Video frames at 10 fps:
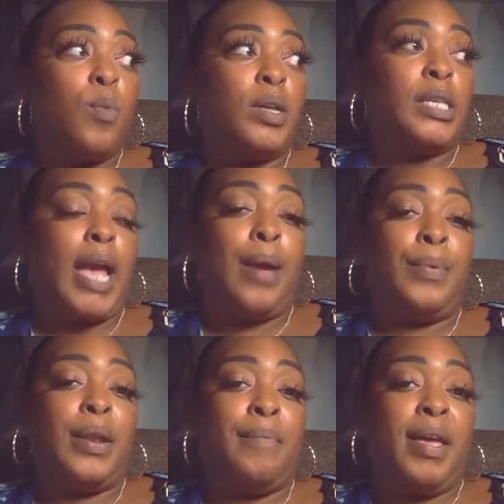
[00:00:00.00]
once I got
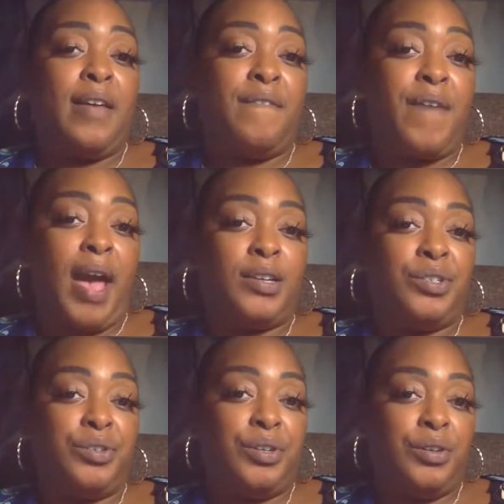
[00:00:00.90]
with a
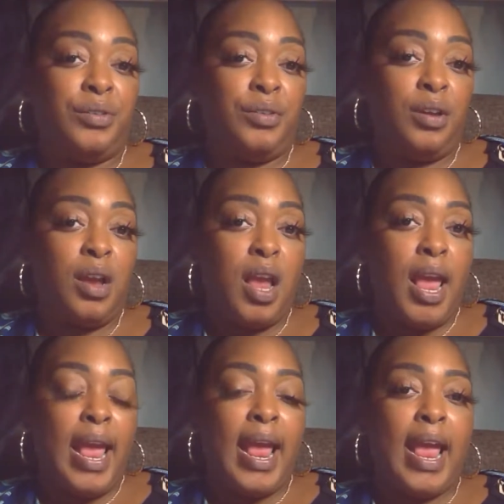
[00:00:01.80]
manufacturer,
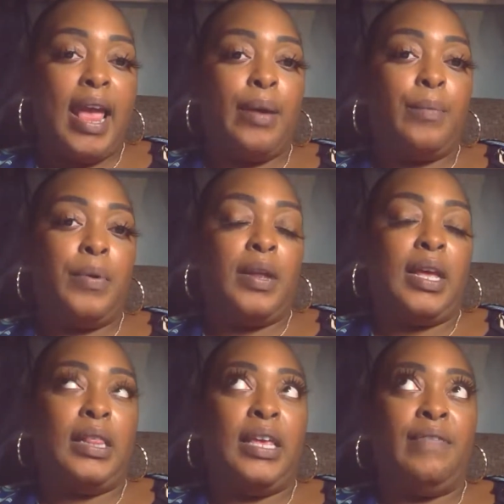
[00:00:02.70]
it would
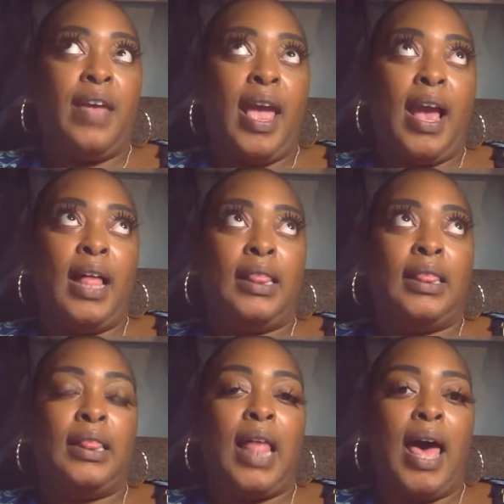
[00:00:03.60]
alleviate a
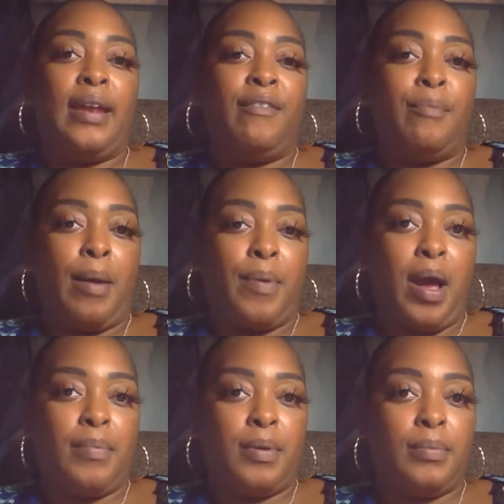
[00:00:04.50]
lot of my
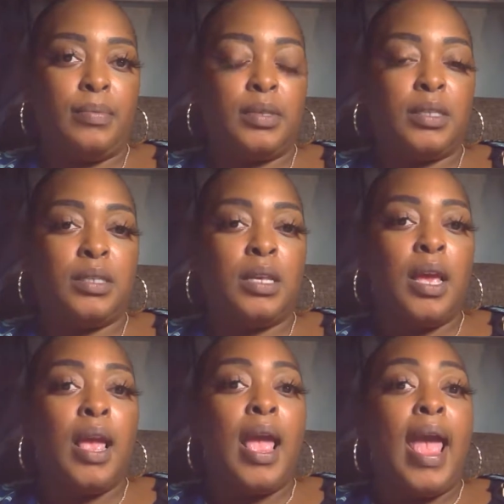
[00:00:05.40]
problems.
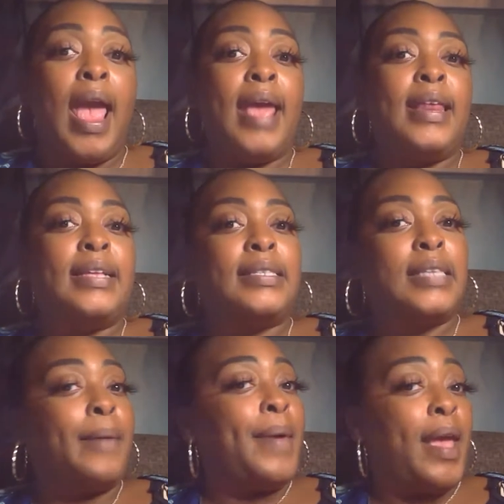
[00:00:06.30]
And in
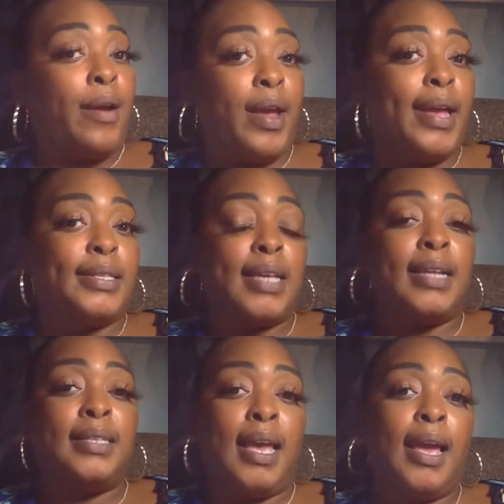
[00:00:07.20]
some areas
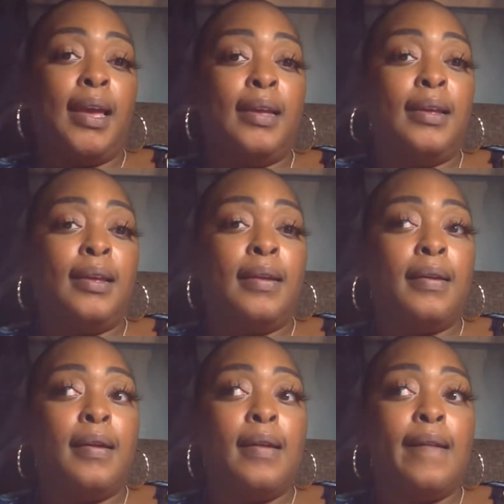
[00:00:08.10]
it did.
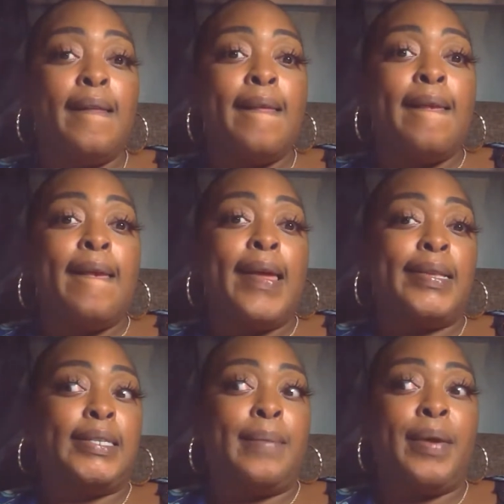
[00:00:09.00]
In
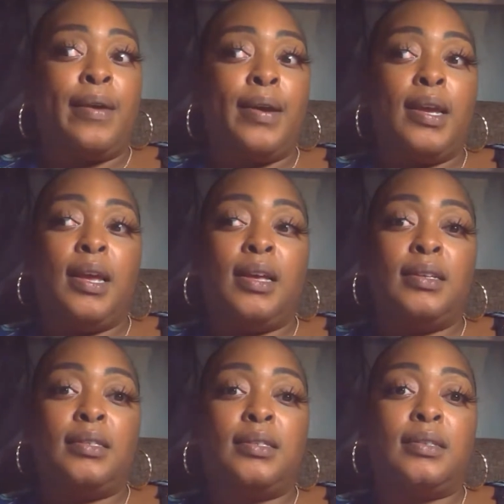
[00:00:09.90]
some
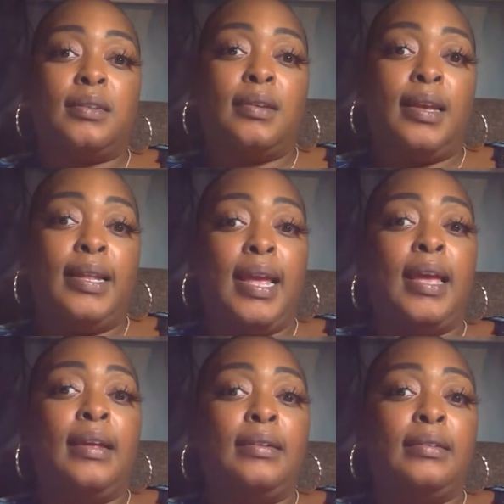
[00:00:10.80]
areas it
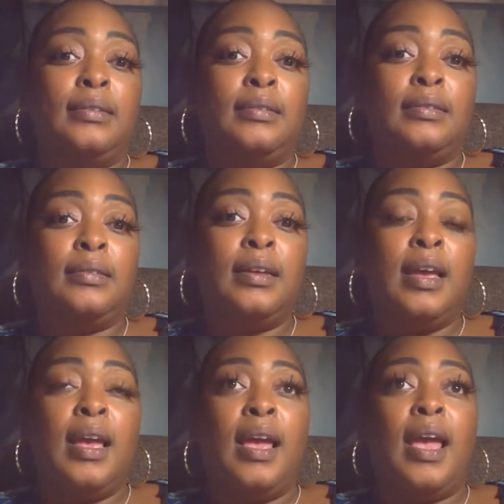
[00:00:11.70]
didn't.
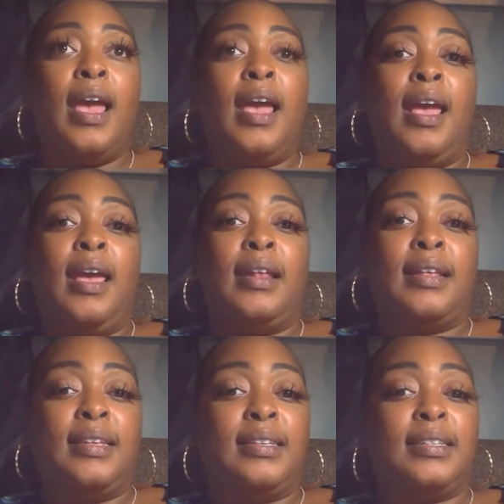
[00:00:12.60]
And I
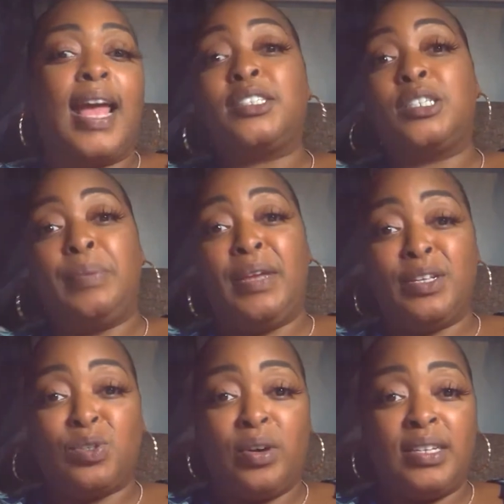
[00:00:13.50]
think that should be a
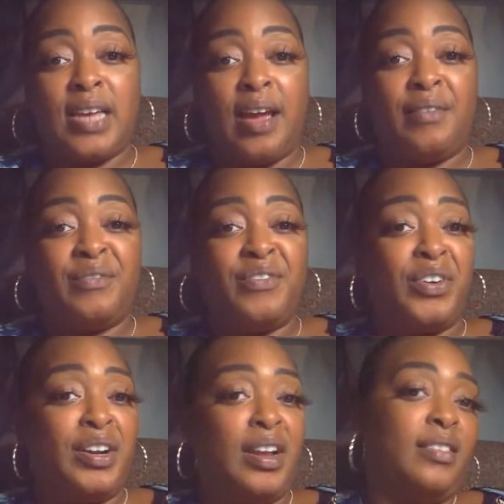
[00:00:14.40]
story
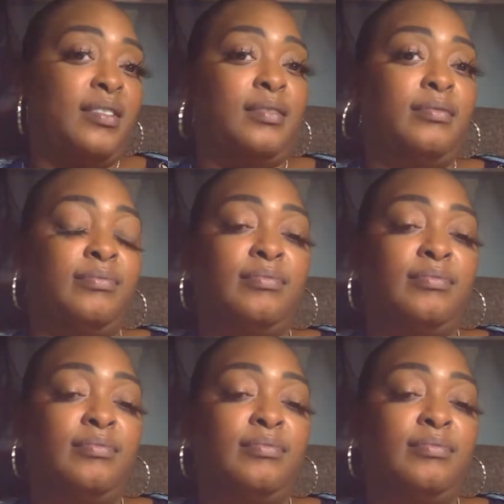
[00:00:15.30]
for another